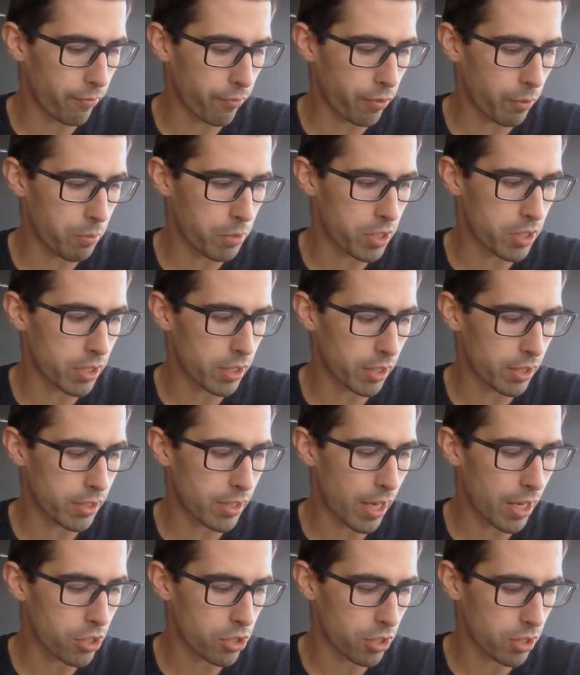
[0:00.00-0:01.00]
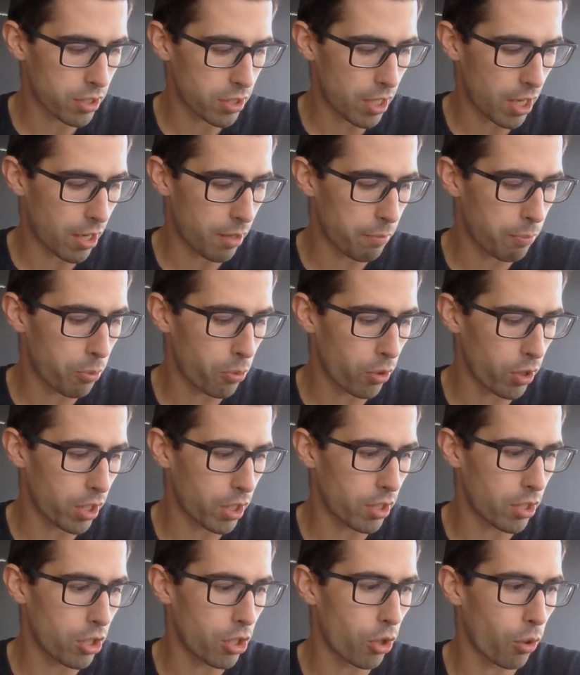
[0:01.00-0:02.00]
from a succession
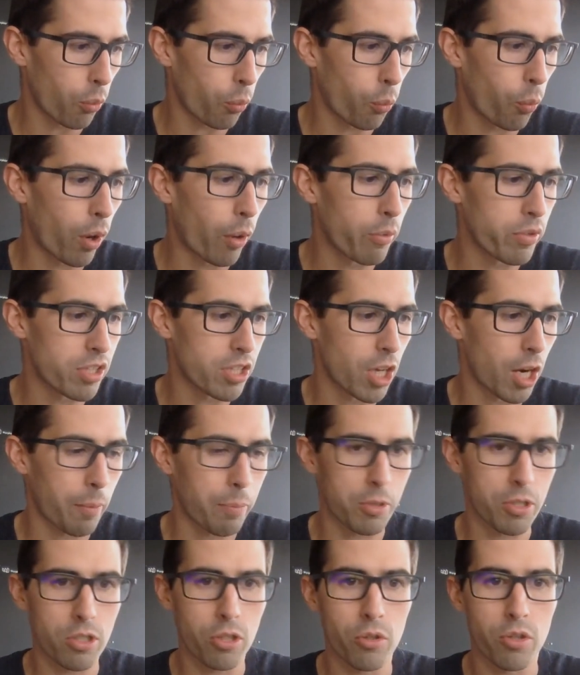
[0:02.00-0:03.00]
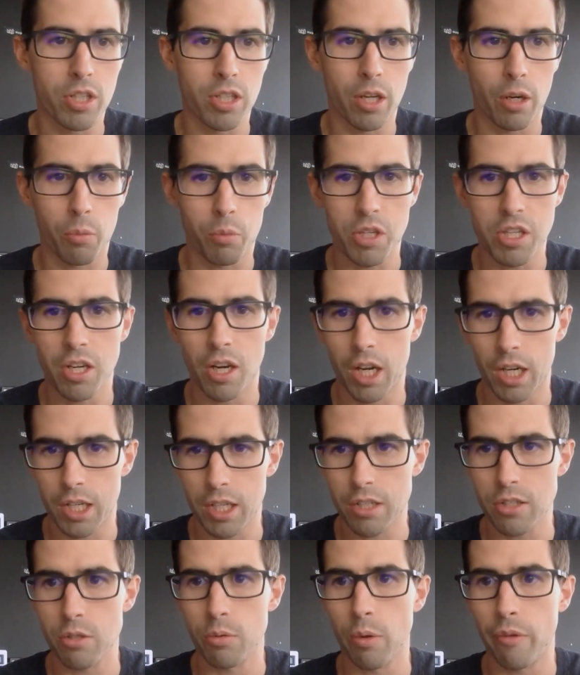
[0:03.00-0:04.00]
standpoint, what was the opportunity? Are we
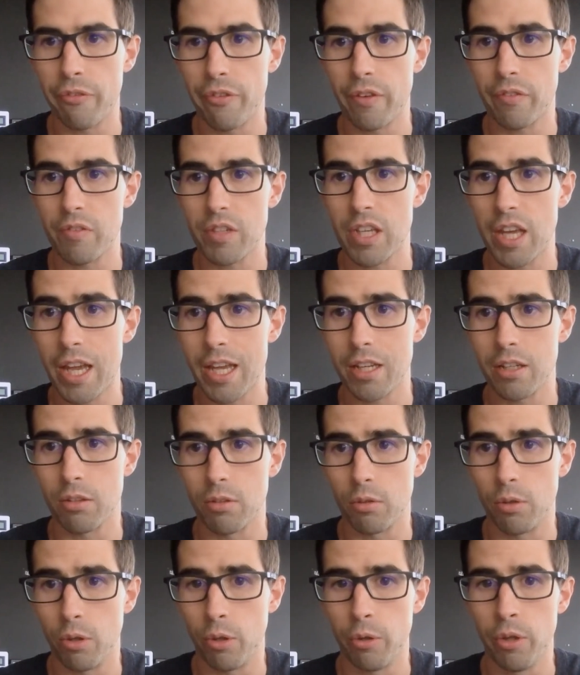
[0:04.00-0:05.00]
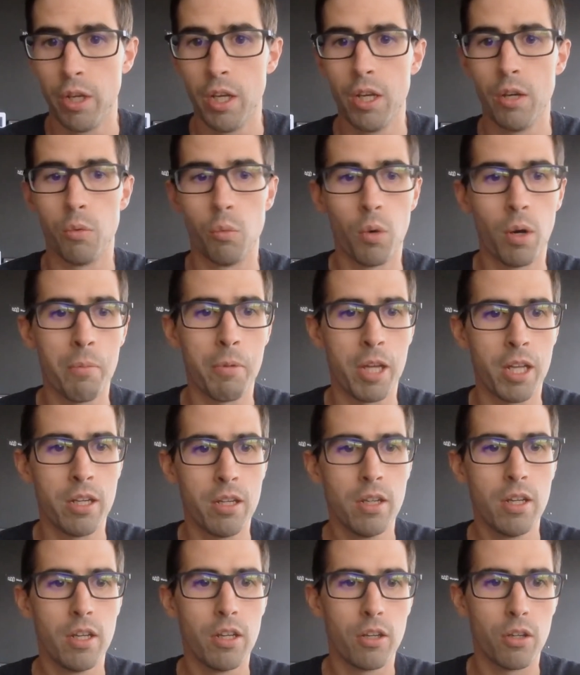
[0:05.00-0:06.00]
talking to a 58-year-old
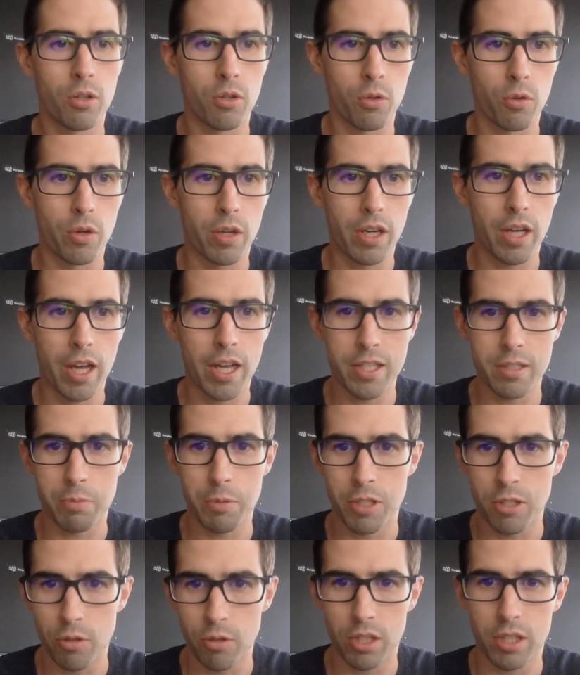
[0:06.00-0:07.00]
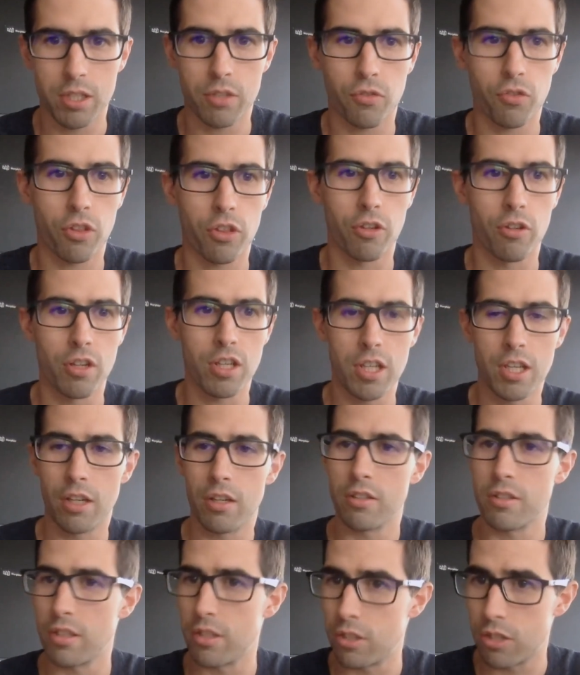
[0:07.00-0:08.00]
woman who has been doing this for 30
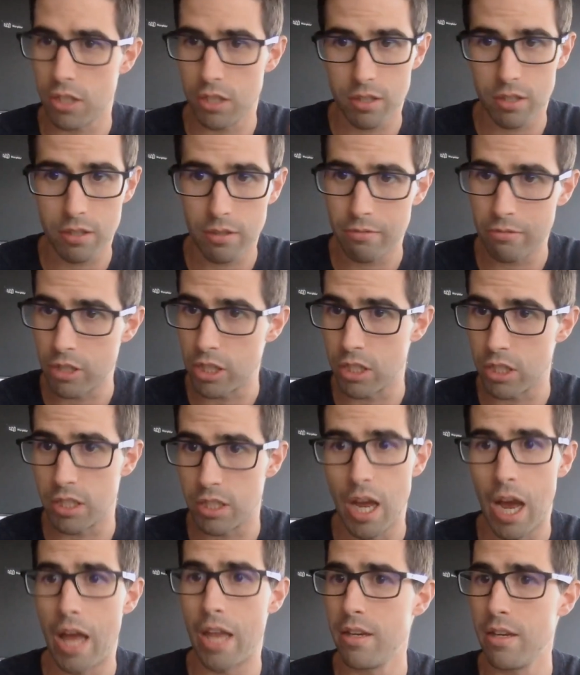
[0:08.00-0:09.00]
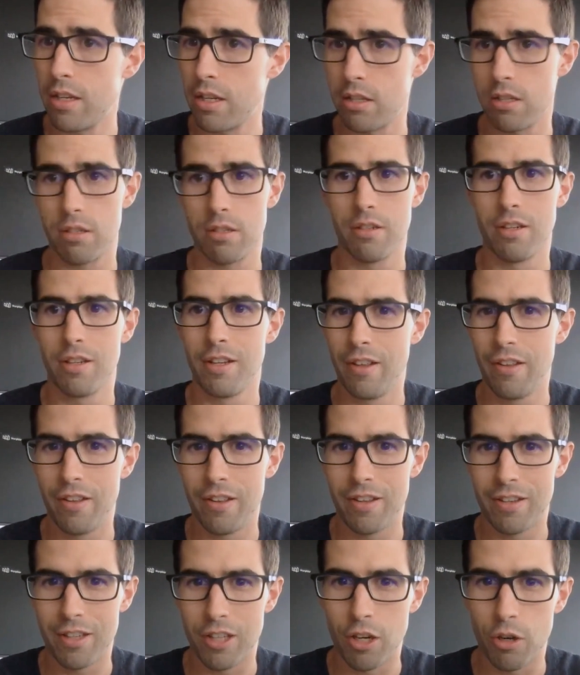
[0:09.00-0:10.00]
years and she's done
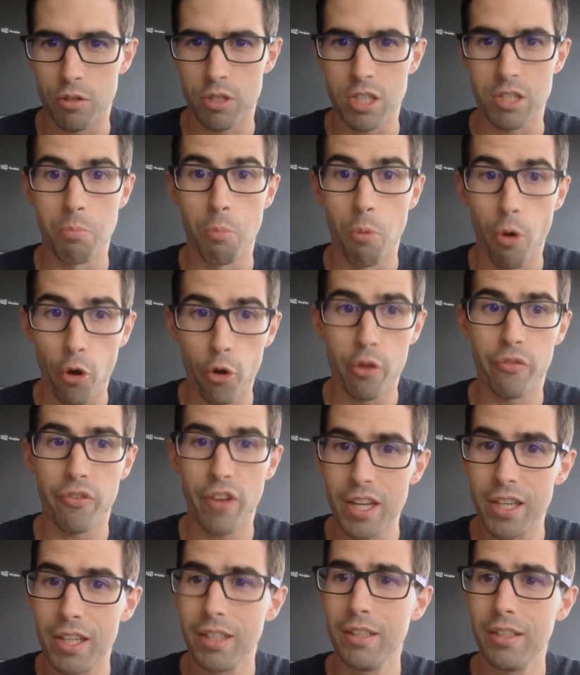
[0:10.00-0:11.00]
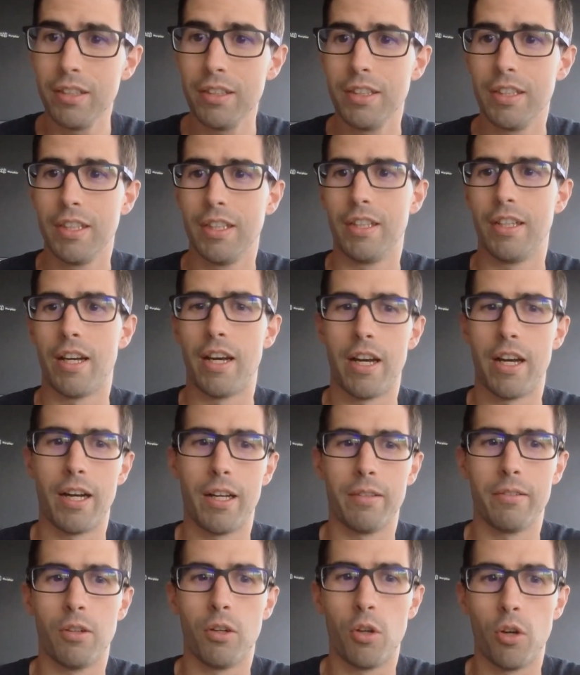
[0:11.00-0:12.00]
and she's motivated,
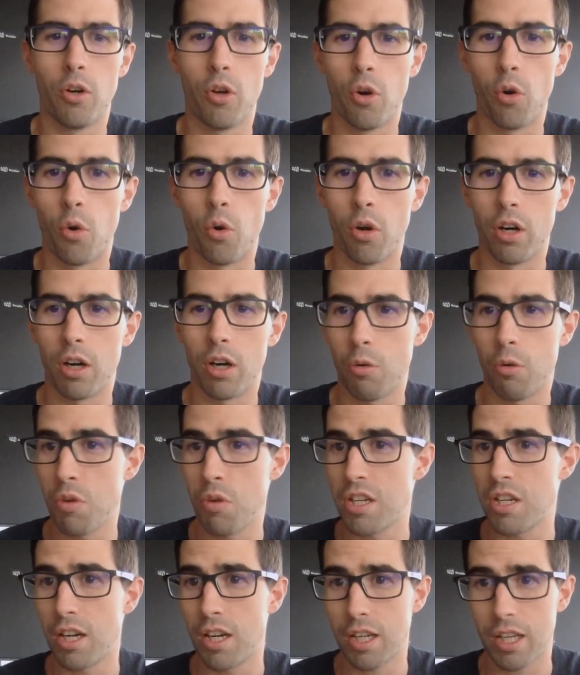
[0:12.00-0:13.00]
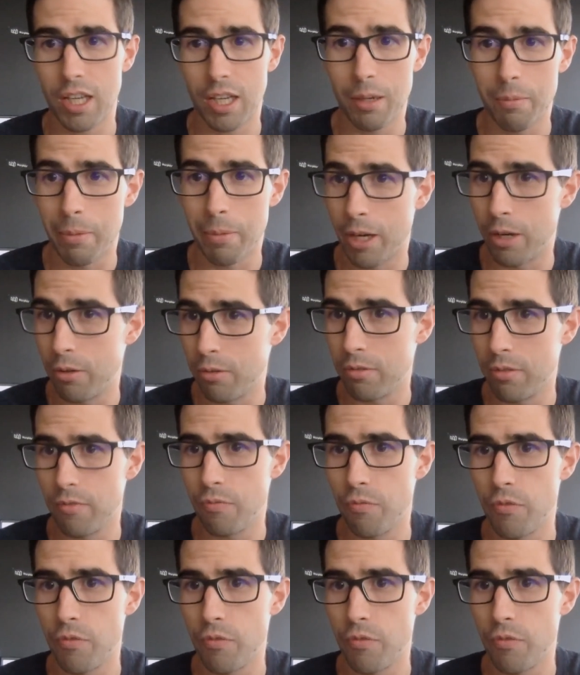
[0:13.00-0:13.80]
or are we talking about